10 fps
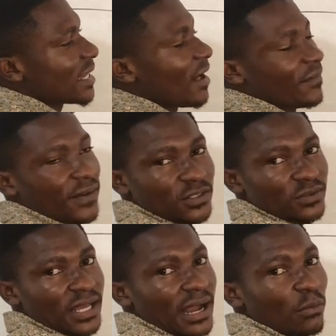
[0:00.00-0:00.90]
alpha to
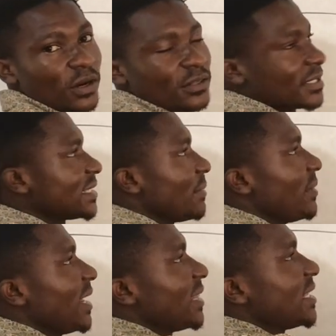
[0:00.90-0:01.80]
the carbonyl system,
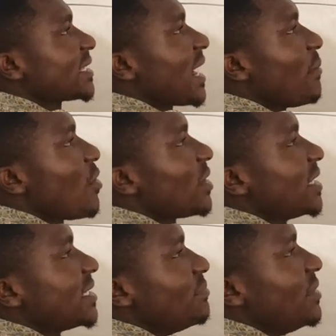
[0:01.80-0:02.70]
and this carbon
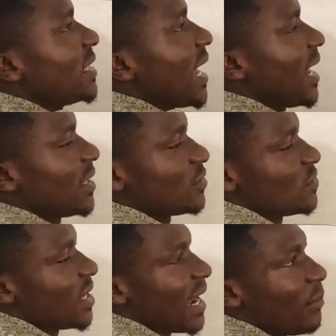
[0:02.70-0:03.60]
is beta
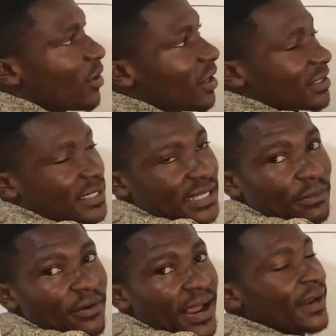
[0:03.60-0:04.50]
to the carbonyl system,
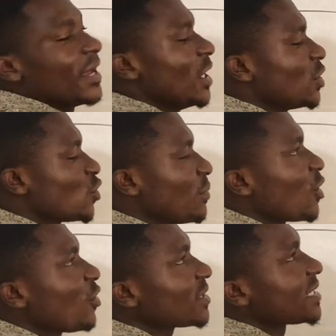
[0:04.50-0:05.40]
right? So
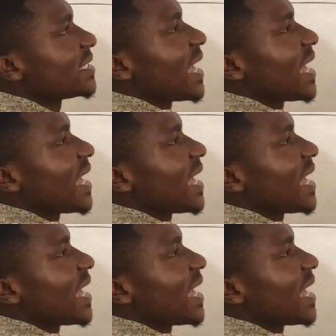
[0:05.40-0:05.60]
because